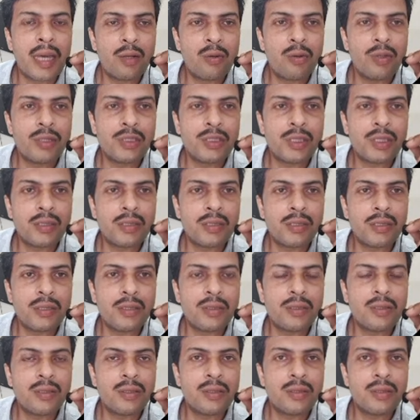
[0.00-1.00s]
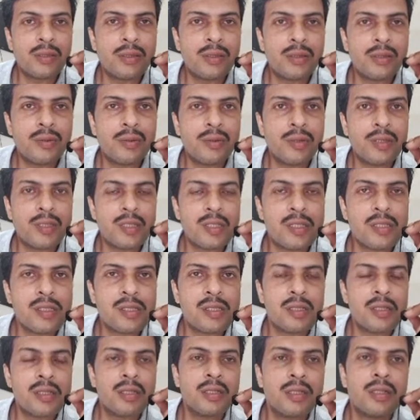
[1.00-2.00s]
calculation which
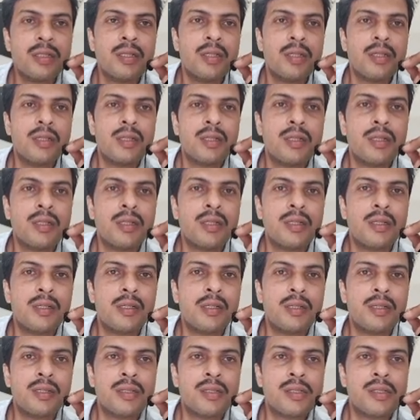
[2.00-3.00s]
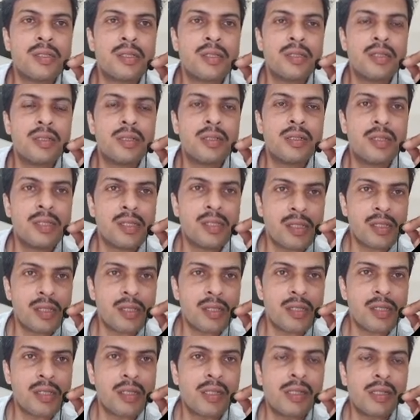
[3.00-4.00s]
is uh,
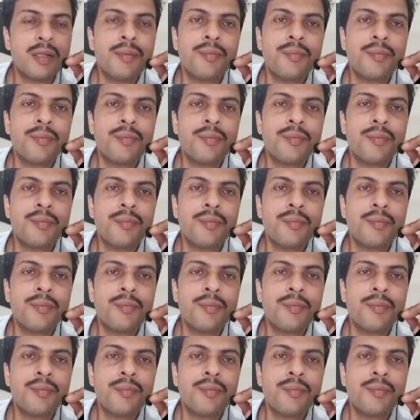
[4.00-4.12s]
discussed